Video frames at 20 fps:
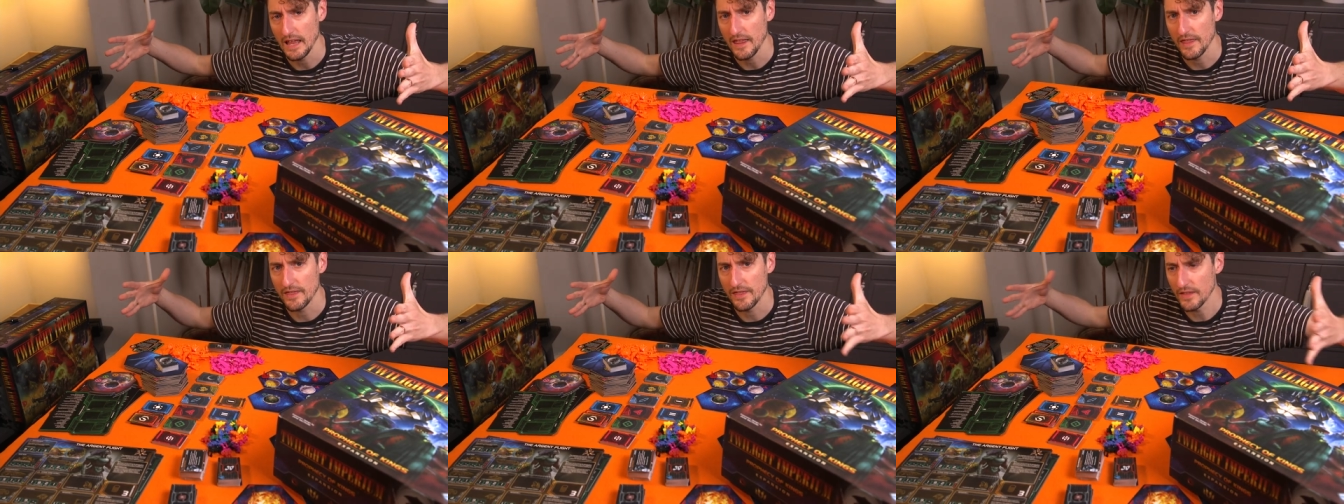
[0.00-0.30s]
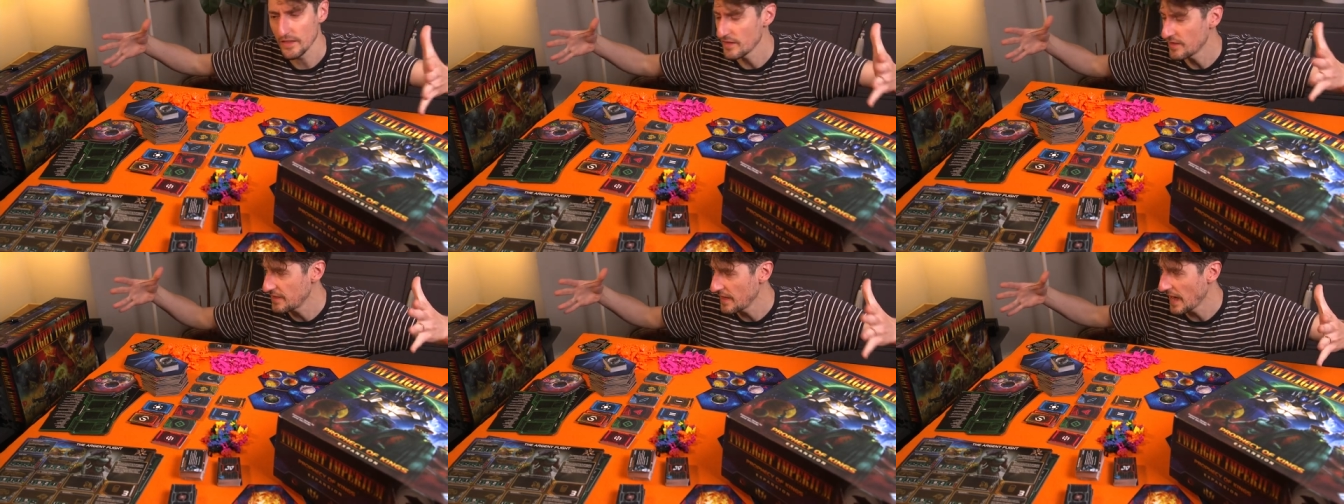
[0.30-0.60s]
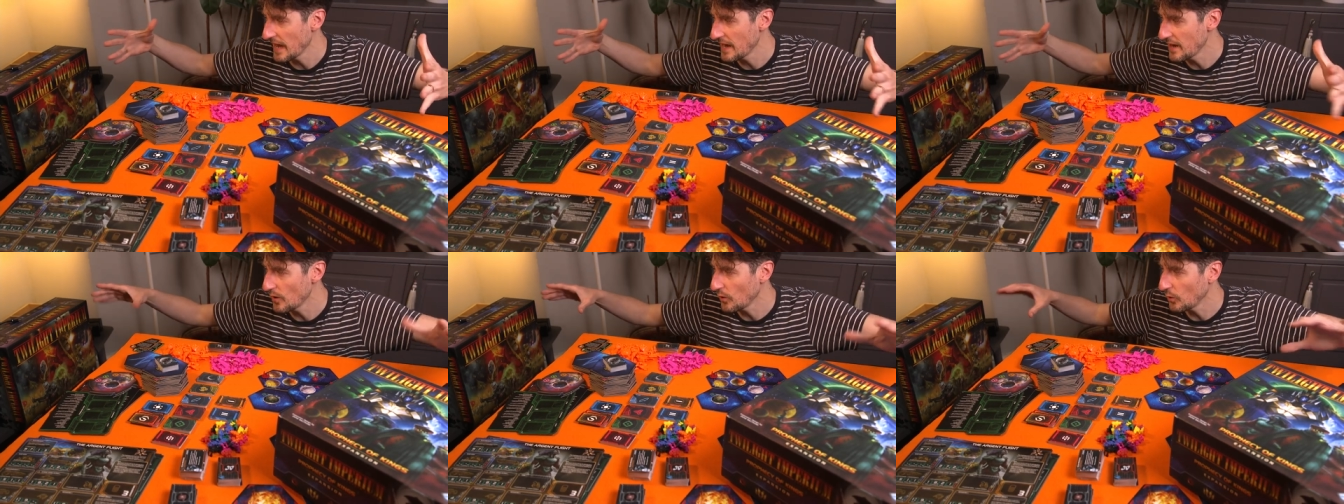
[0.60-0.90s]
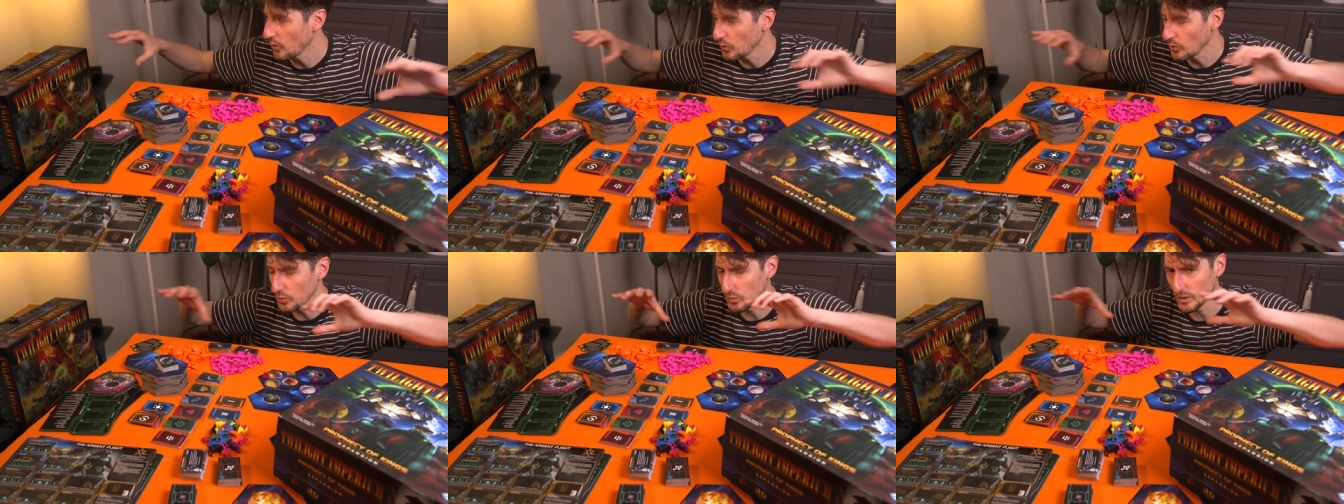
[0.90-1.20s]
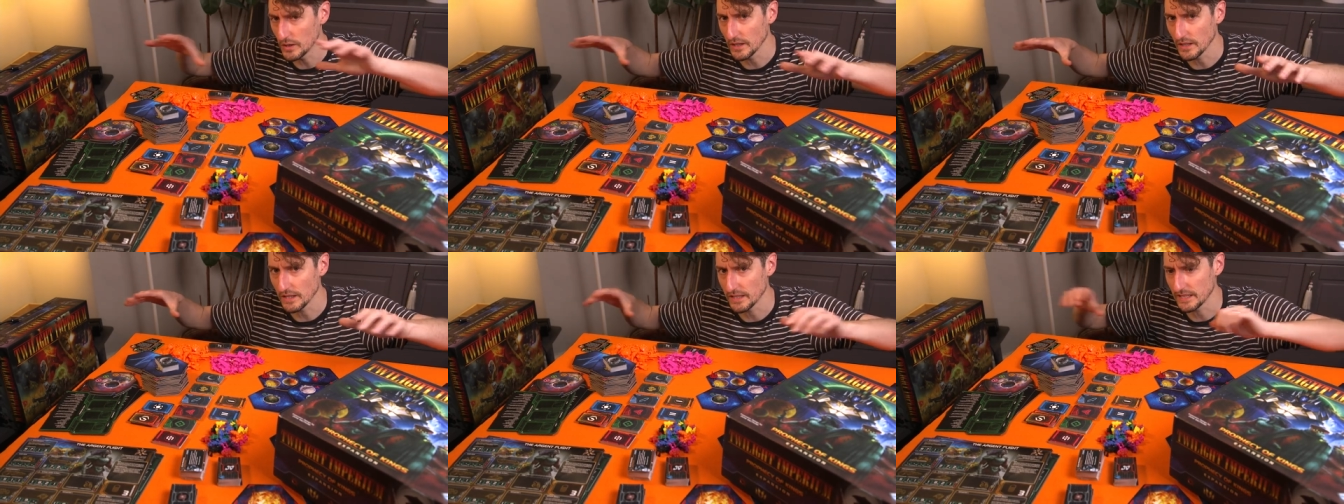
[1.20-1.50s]
that then all
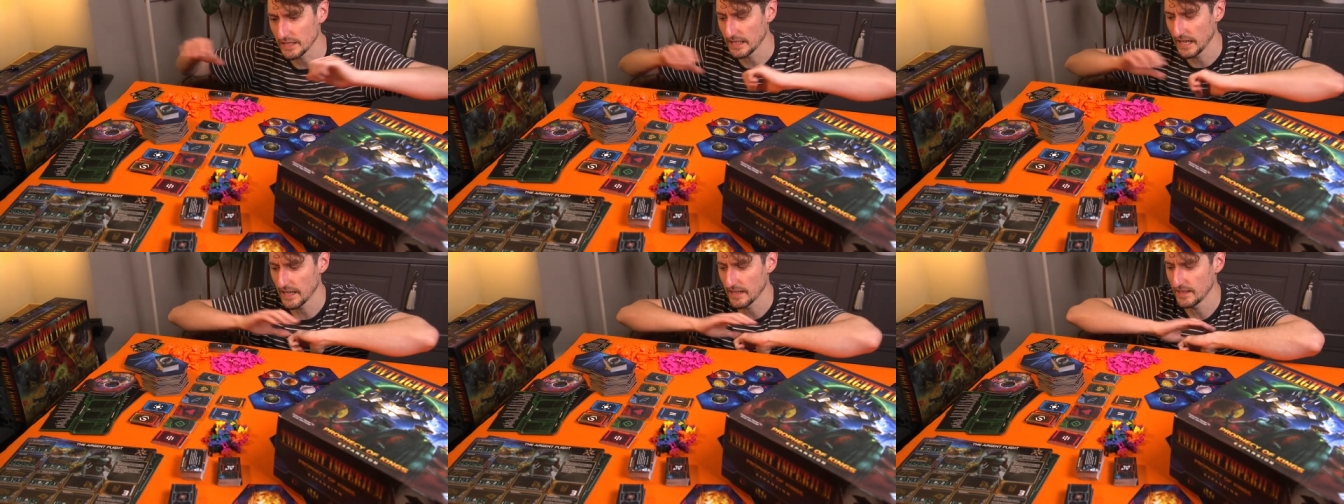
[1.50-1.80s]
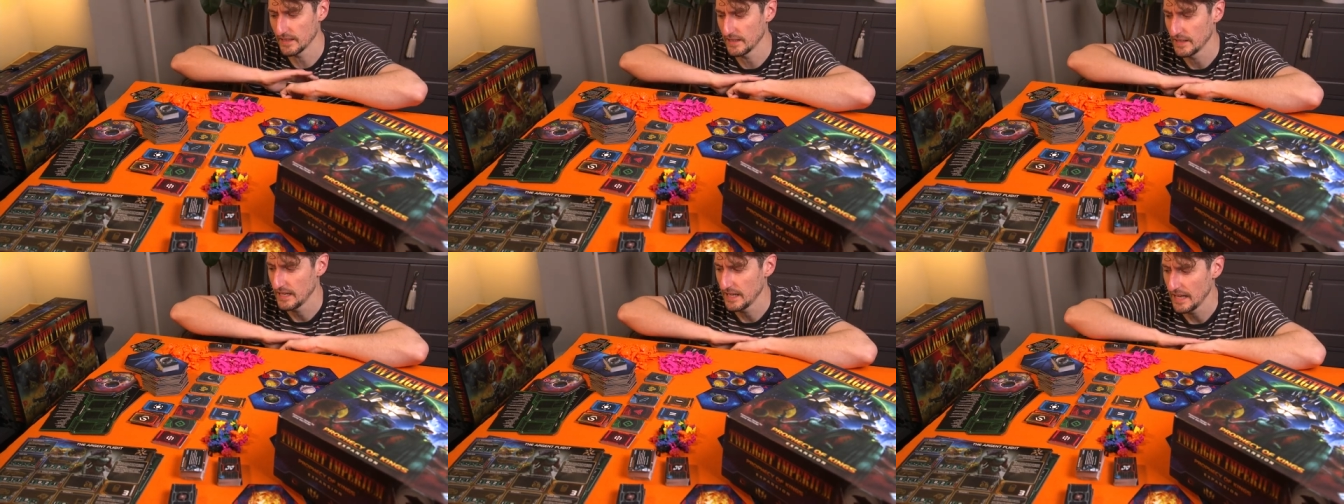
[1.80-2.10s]
works together